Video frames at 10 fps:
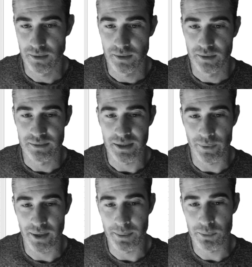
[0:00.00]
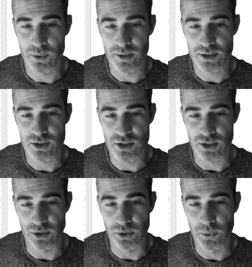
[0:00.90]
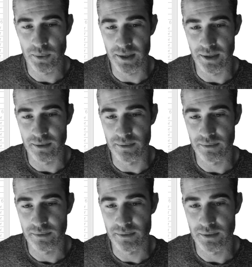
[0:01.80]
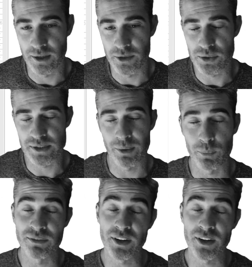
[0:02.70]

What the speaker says: Now what I'm going to do is understand we've got